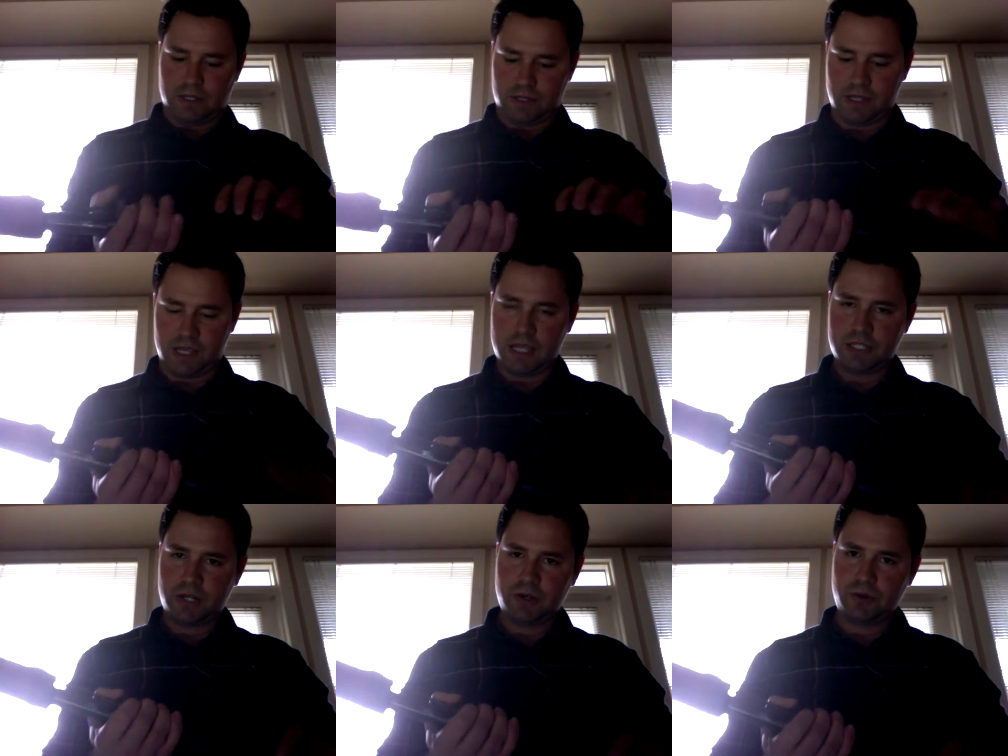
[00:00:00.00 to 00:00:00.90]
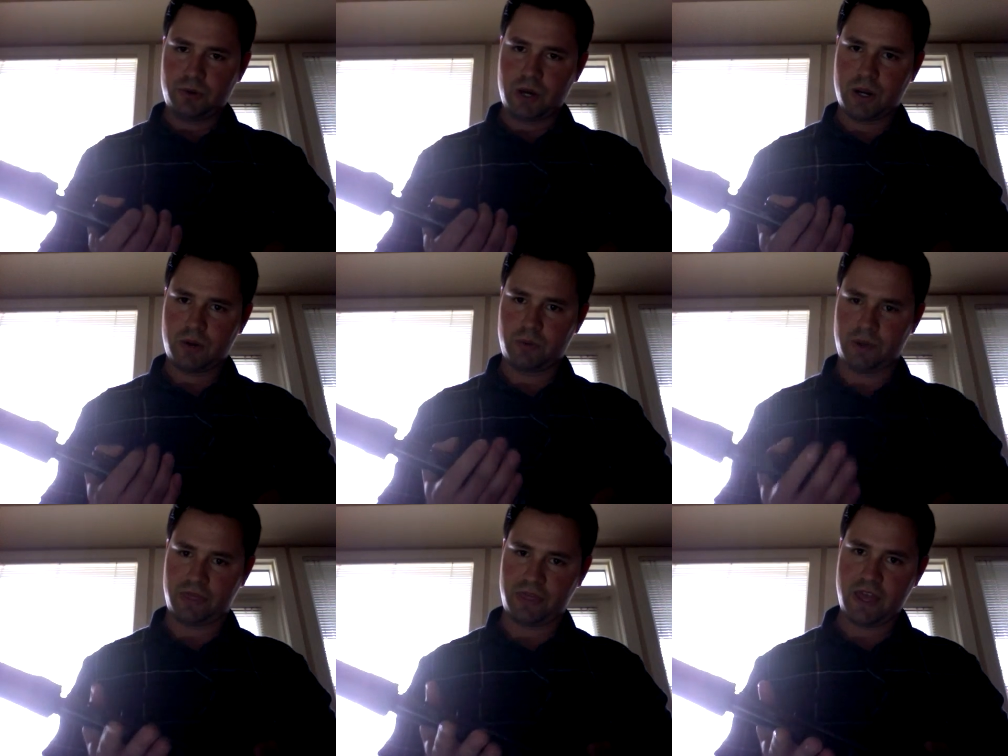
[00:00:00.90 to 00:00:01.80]
The issue
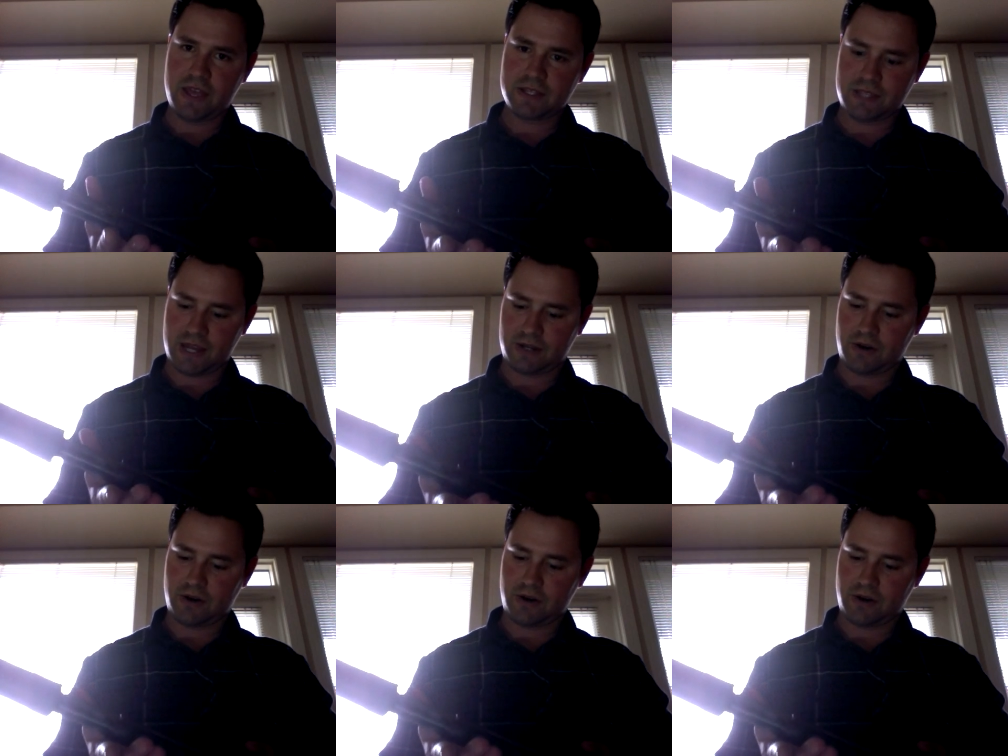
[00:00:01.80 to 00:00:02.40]
with this that